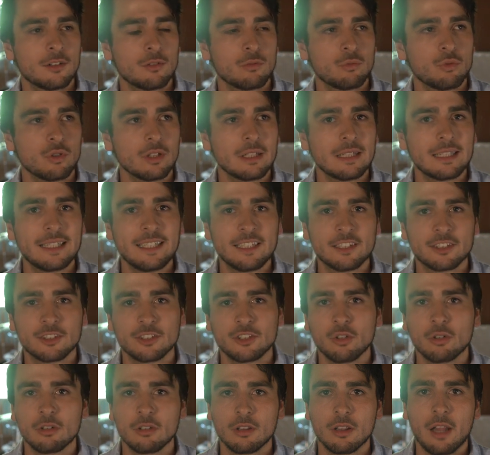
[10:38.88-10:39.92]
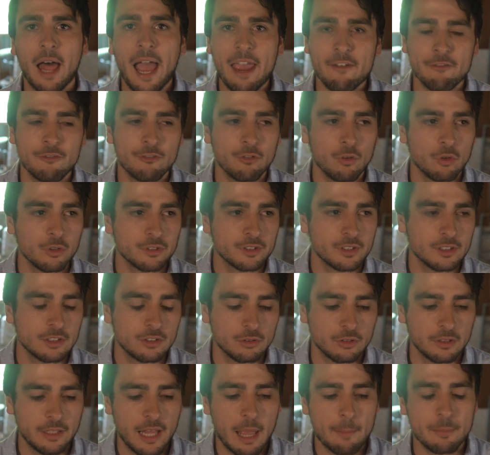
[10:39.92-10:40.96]
release your life force
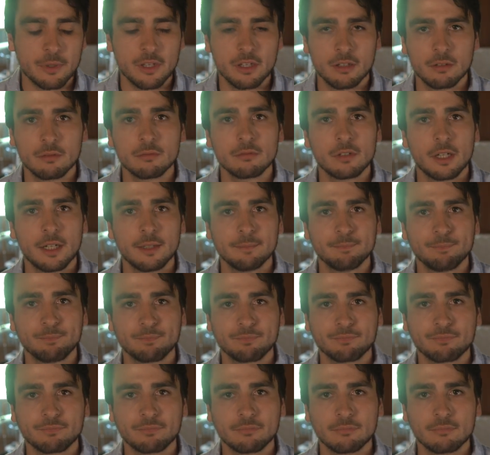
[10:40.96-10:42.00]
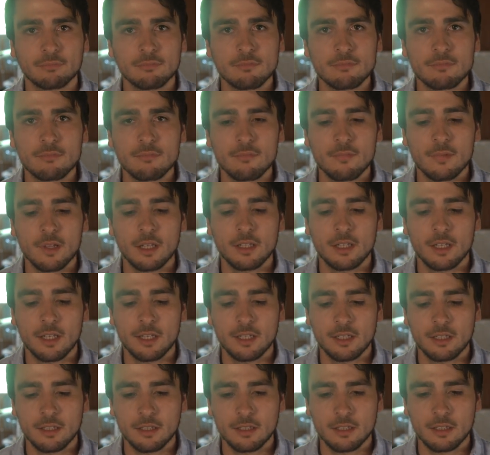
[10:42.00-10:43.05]
into a napkin, right?
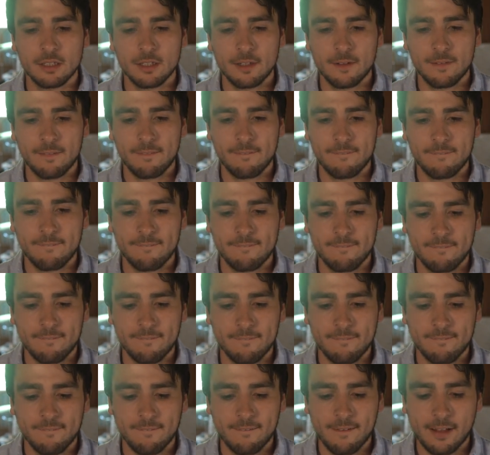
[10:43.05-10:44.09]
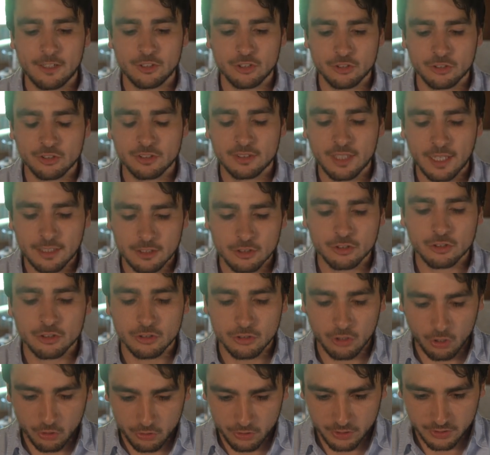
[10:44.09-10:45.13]
And I just started to
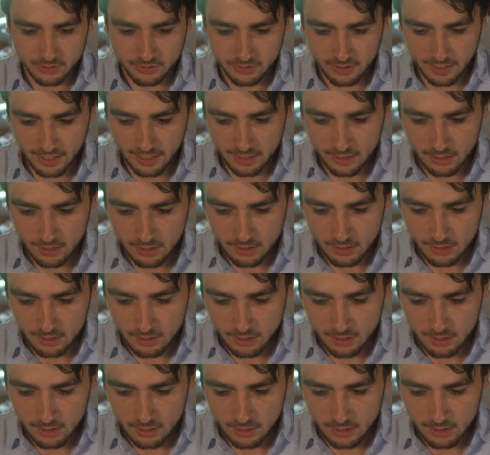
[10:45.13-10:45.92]
notice that,